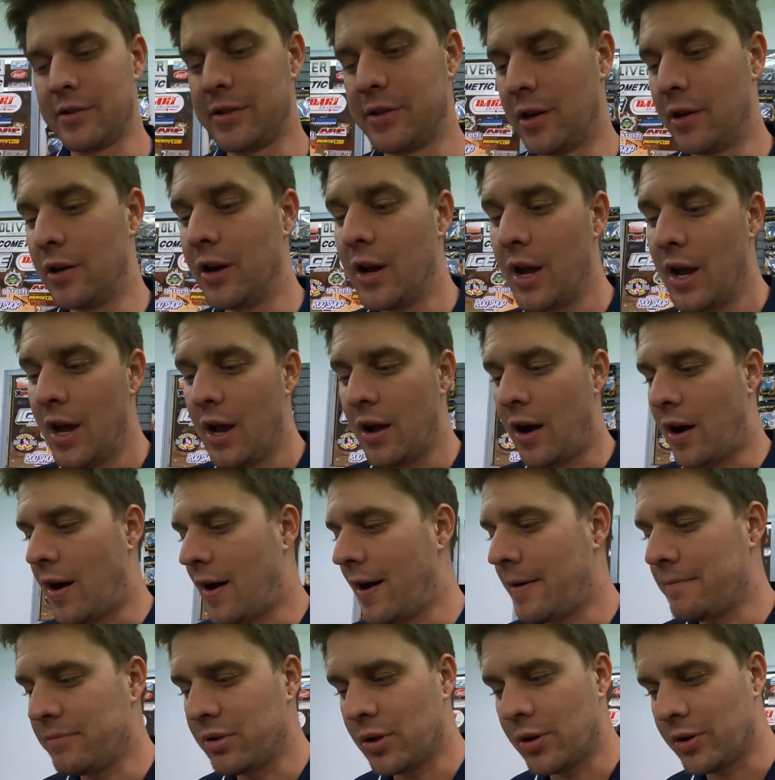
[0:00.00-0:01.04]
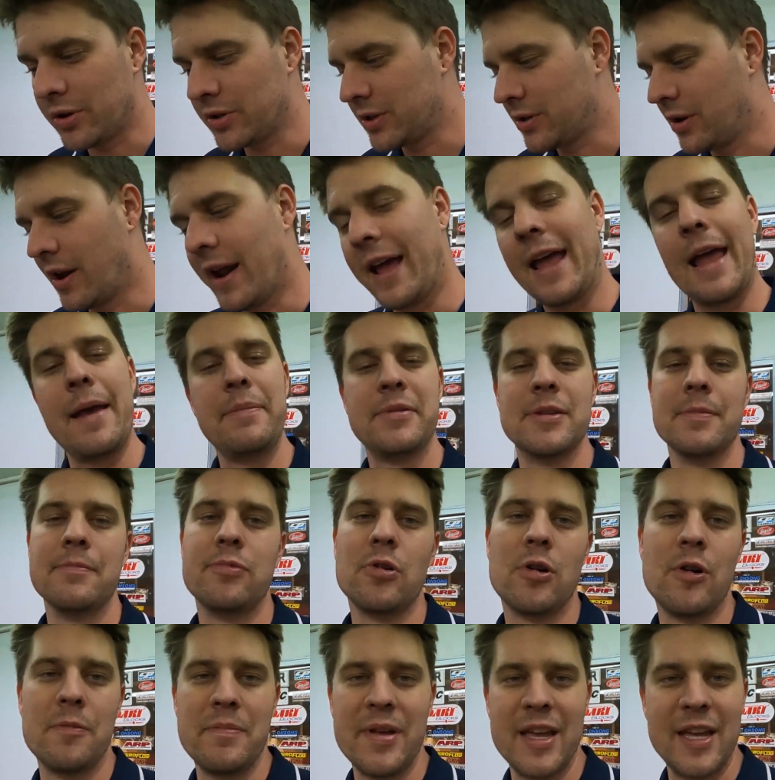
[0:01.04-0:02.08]
So iron blocks, got heaps of
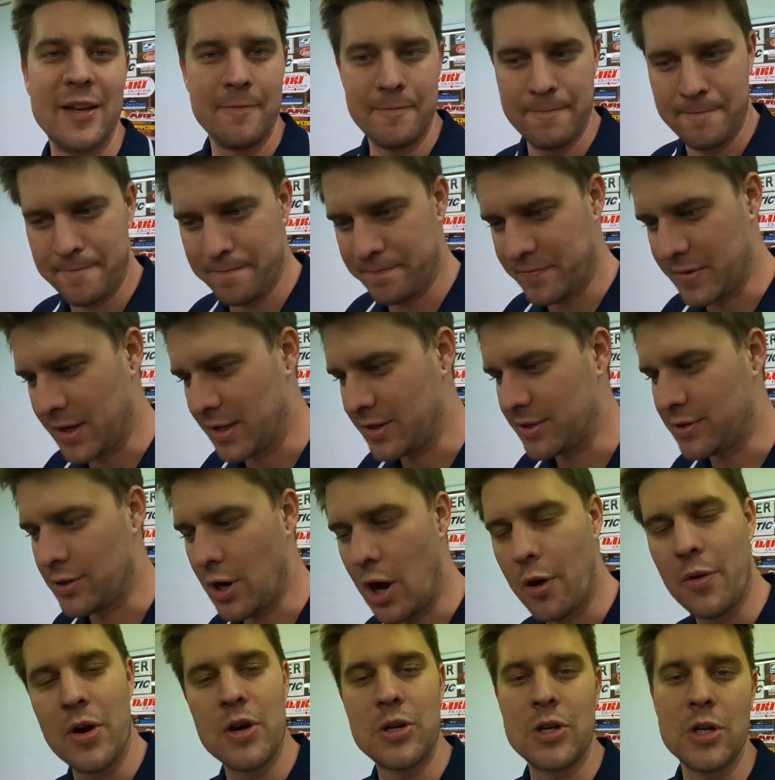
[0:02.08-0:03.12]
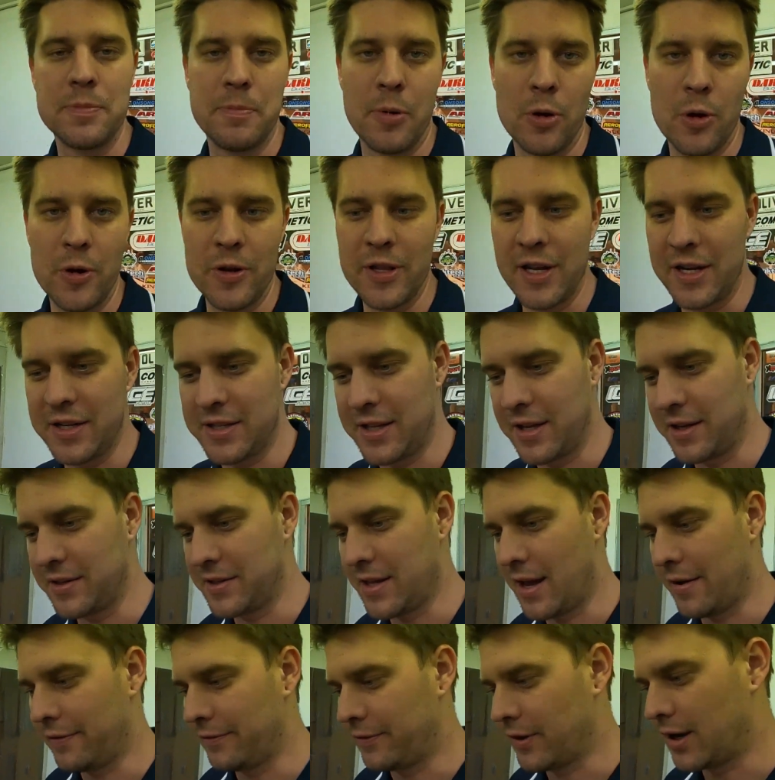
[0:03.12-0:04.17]
bore meat. There's no issues boring these
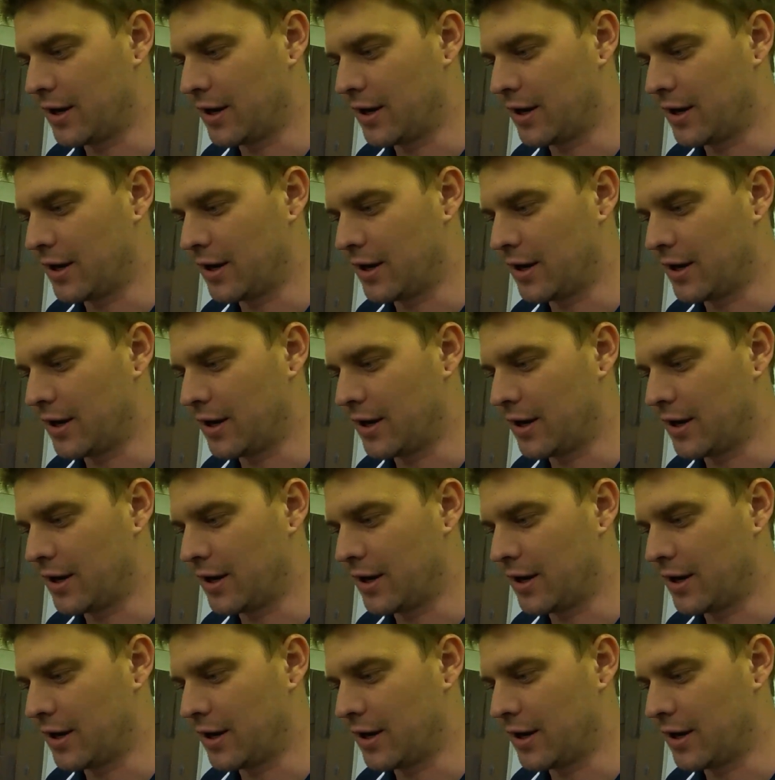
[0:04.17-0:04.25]
things that